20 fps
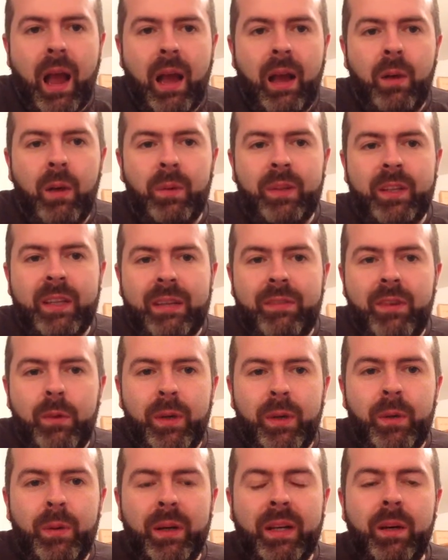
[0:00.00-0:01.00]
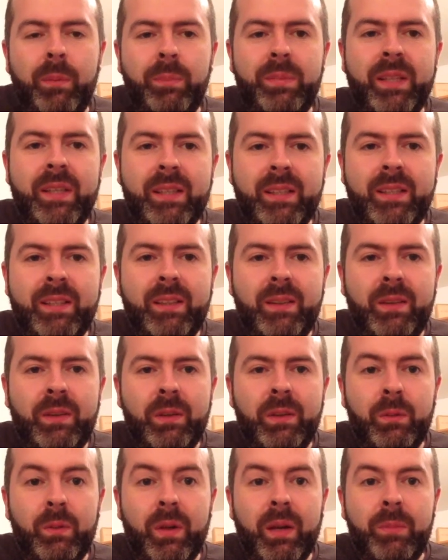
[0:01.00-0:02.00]
wanted to give you a wee quick update
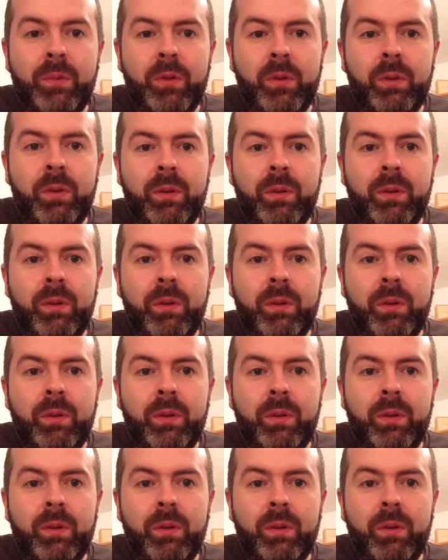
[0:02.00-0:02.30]
on what I'm doing.